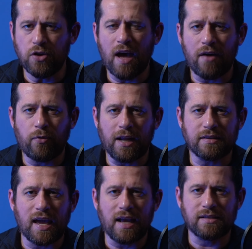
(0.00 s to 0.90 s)
you have what it
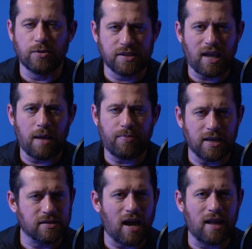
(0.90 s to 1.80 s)
takes to escape the
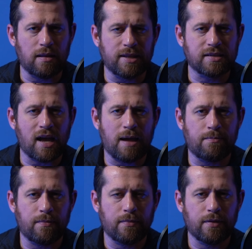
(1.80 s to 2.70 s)
asylum in time?